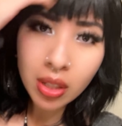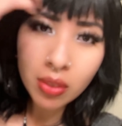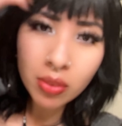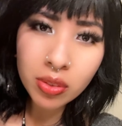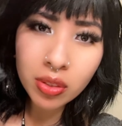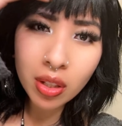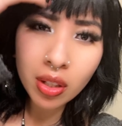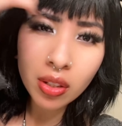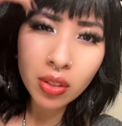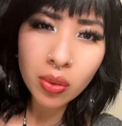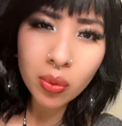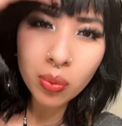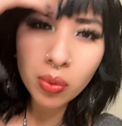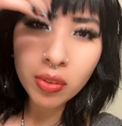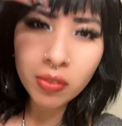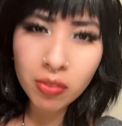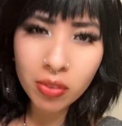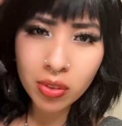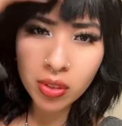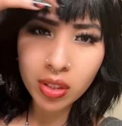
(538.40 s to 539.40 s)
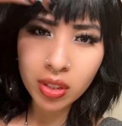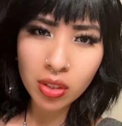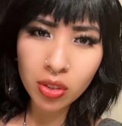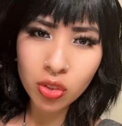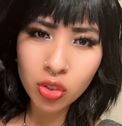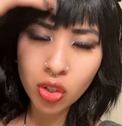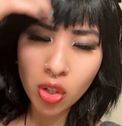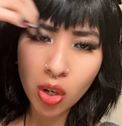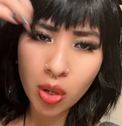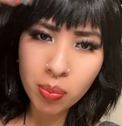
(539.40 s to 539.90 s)
was kind of going for like a
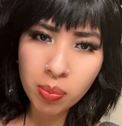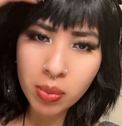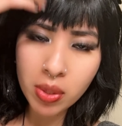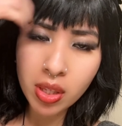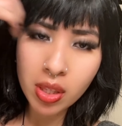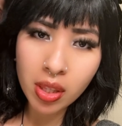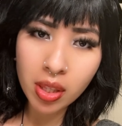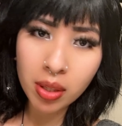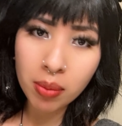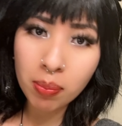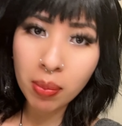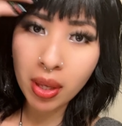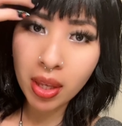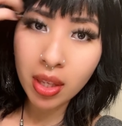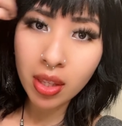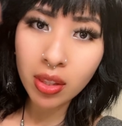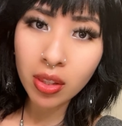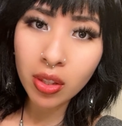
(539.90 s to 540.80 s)
choppy like bang